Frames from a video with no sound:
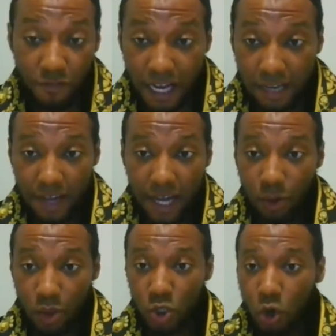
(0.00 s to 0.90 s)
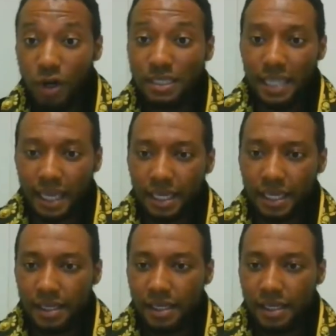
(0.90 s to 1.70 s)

five hours or a day,